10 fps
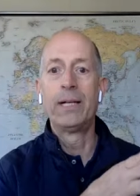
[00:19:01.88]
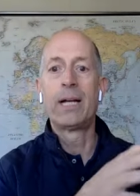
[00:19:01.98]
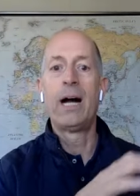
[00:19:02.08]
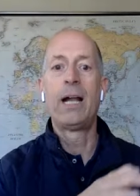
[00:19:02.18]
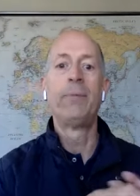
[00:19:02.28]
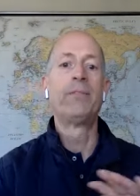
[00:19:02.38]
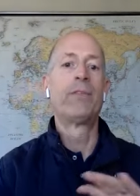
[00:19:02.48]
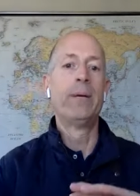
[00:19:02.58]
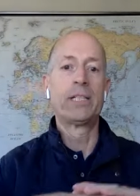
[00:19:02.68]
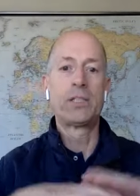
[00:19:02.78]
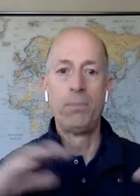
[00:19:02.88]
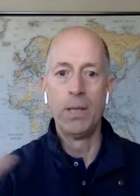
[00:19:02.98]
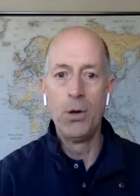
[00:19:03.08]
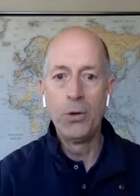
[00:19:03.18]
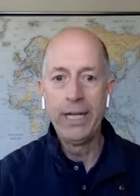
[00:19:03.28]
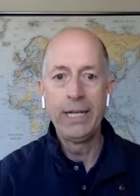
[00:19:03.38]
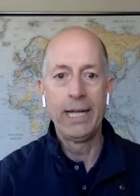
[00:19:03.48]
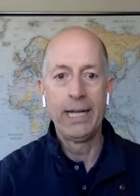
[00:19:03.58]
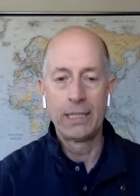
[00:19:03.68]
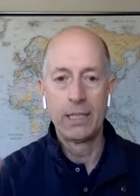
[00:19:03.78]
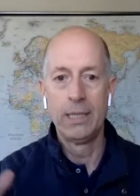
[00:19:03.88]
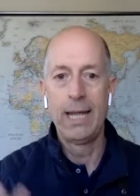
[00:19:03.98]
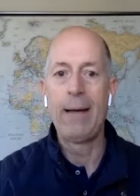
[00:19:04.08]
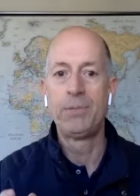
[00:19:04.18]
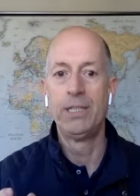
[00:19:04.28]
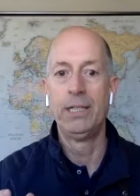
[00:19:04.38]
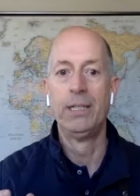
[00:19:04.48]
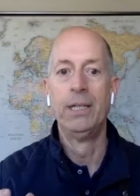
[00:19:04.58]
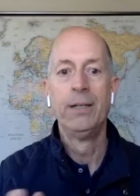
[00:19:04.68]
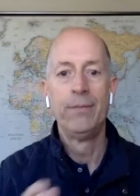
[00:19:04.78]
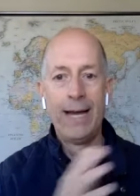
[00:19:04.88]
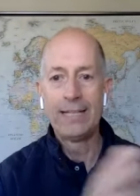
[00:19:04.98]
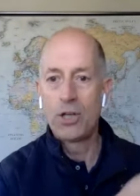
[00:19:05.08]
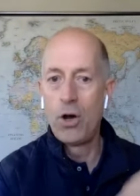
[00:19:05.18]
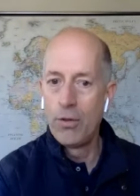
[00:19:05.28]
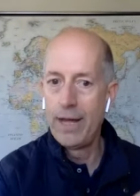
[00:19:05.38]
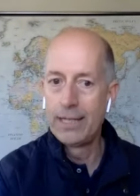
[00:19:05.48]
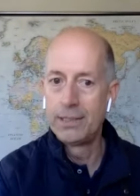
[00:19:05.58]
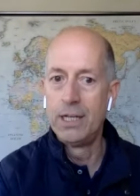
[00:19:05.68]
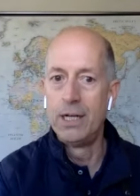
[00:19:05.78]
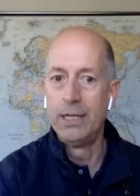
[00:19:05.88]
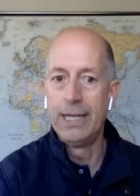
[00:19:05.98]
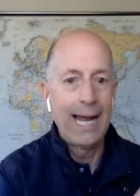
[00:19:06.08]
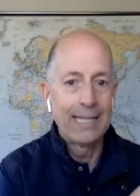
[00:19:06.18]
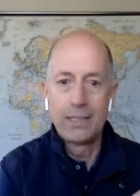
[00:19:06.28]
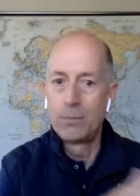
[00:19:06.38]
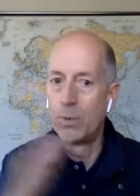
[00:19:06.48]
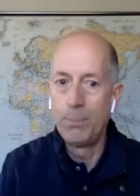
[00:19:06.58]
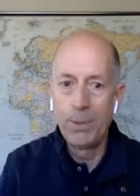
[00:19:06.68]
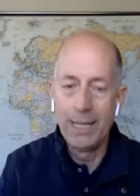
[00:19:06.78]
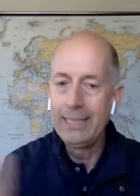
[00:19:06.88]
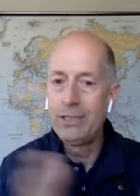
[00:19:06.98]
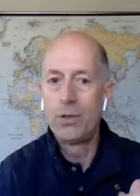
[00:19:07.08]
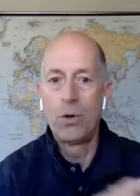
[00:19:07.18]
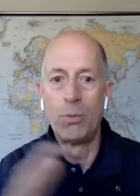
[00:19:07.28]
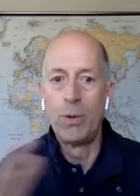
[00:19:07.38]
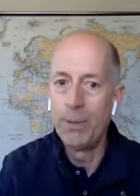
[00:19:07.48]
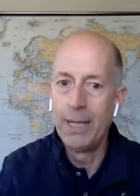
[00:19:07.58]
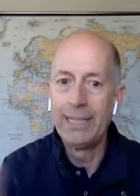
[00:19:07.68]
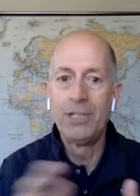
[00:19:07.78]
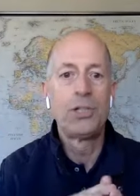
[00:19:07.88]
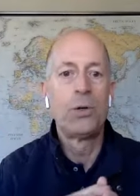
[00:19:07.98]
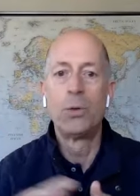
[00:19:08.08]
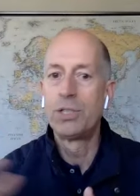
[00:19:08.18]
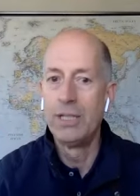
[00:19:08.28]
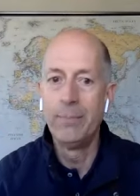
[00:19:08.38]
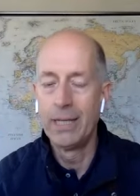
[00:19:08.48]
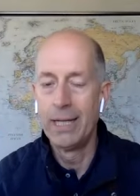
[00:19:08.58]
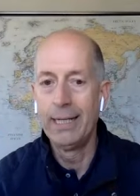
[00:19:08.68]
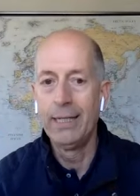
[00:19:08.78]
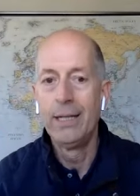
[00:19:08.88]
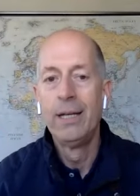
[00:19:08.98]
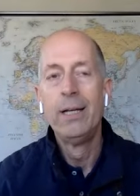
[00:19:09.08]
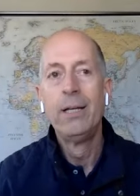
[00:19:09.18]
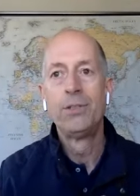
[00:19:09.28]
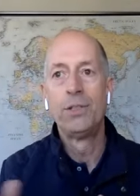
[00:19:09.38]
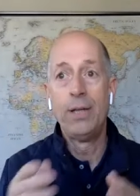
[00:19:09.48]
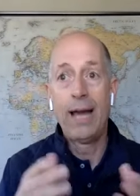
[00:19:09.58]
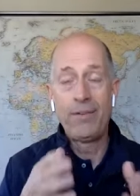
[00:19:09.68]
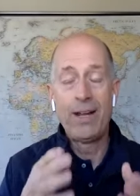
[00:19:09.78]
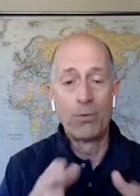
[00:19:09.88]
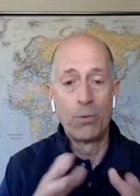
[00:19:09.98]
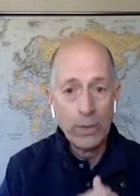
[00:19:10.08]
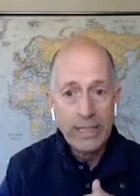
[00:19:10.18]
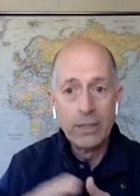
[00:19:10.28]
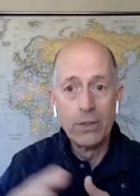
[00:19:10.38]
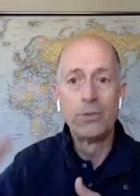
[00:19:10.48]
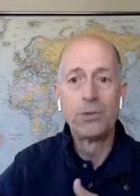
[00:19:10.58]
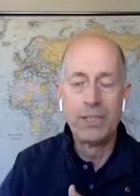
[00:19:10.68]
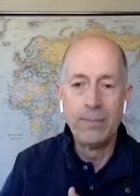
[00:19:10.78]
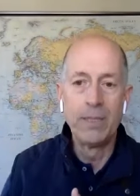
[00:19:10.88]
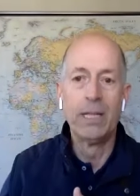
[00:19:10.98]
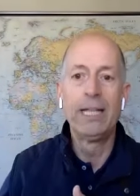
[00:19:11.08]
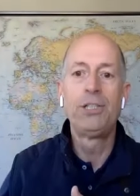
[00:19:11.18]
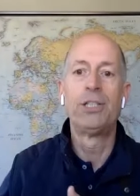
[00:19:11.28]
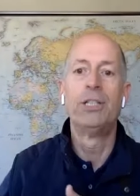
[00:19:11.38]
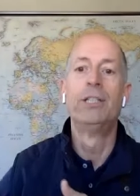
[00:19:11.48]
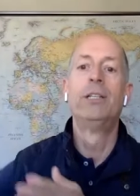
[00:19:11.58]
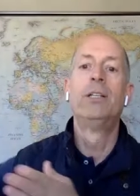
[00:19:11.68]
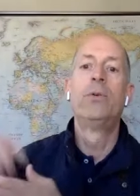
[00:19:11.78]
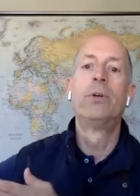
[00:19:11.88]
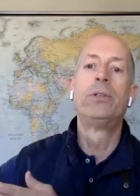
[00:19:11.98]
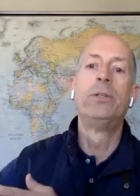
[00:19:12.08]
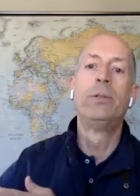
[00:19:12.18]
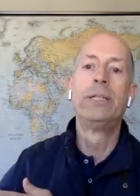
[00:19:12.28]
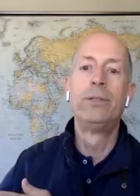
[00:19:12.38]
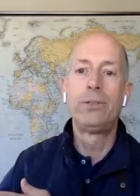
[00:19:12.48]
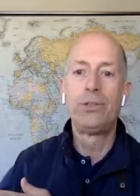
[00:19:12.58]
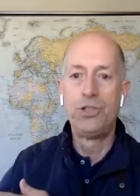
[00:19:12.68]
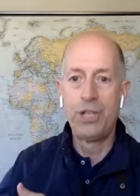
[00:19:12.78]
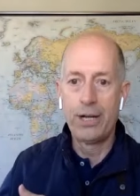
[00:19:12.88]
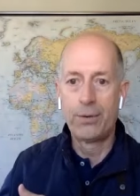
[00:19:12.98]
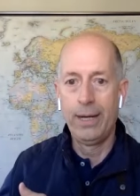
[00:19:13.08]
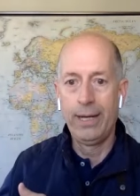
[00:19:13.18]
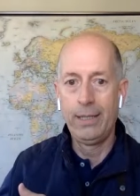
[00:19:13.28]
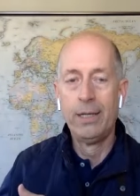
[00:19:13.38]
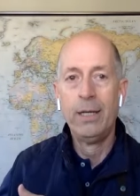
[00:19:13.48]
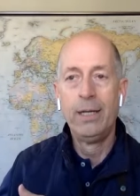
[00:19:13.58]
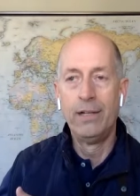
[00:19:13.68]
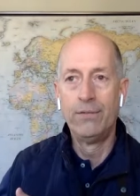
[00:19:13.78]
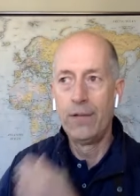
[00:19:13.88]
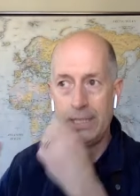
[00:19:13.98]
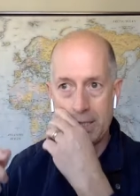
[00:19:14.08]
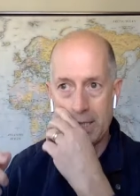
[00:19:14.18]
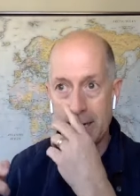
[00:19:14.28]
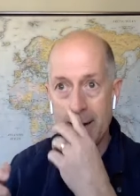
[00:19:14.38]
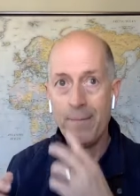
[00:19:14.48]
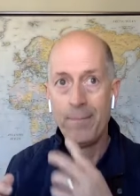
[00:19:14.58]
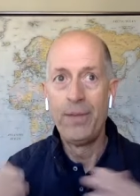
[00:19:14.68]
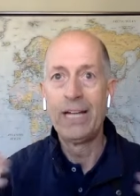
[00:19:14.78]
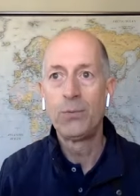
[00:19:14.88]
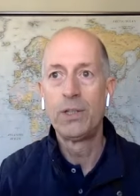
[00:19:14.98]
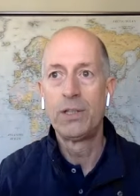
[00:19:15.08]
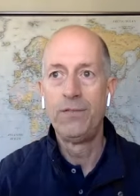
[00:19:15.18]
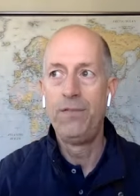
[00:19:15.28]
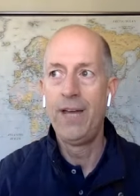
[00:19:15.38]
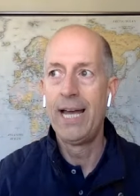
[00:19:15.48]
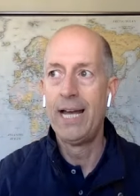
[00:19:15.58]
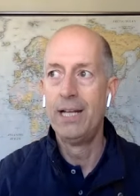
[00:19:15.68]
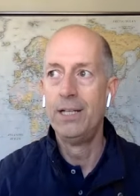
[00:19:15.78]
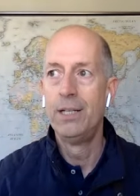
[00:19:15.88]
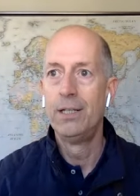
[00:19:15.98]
economy from exploding and collapsing. That's all that's done. It hasn't replaced or replenished or stimulated. So you have to have real stimulation in order to generate inflation, that's what the Fed